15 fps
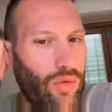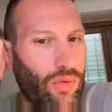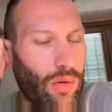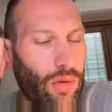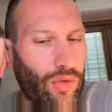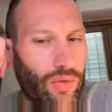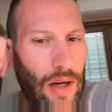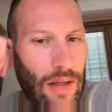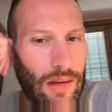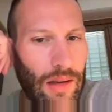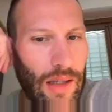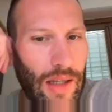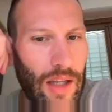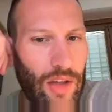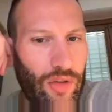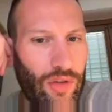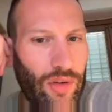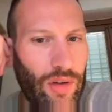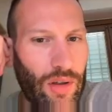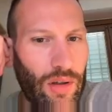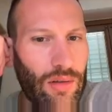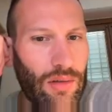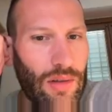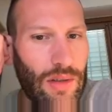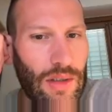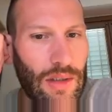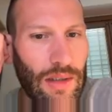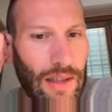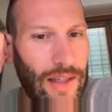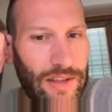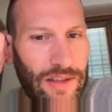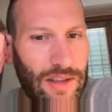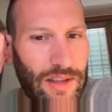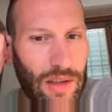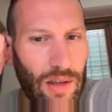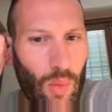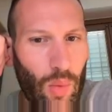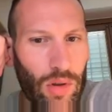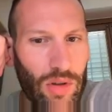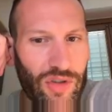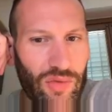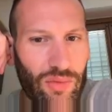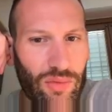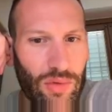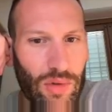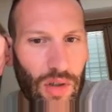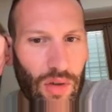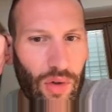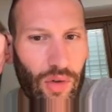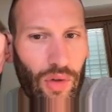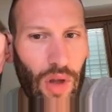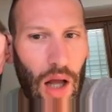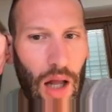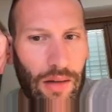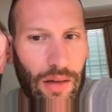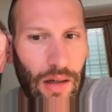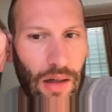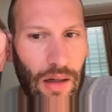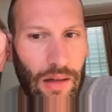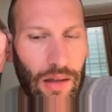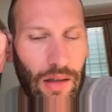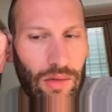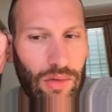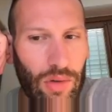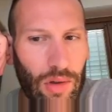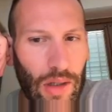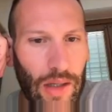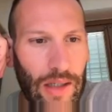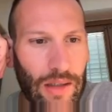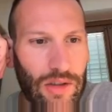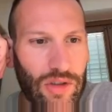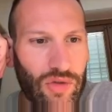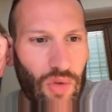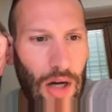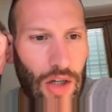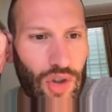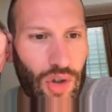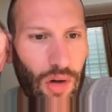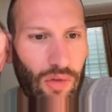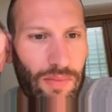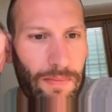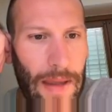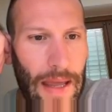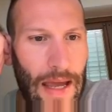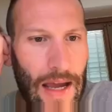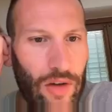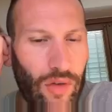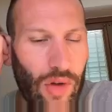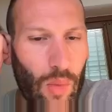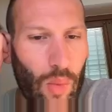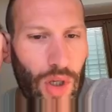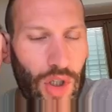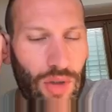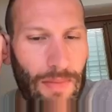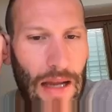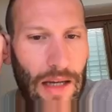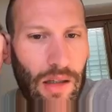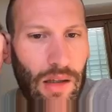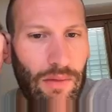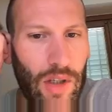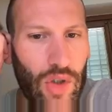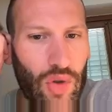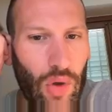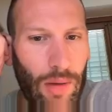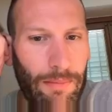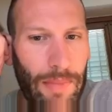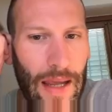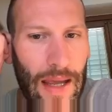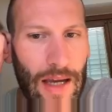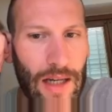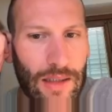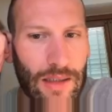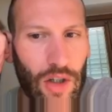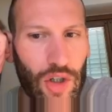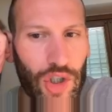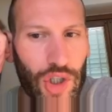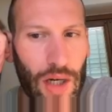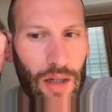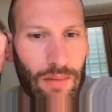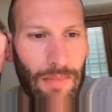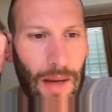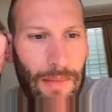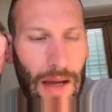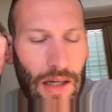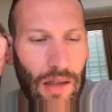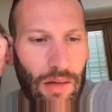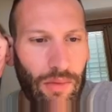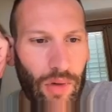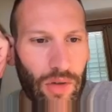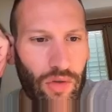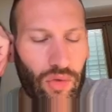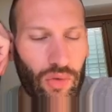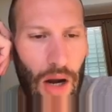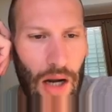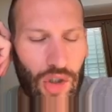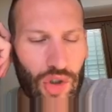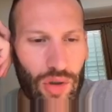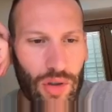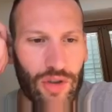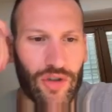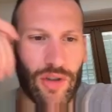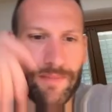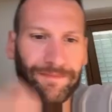to construct lists will result in an interlinked structure of pairs in which many individual pairs are shared by many different structures.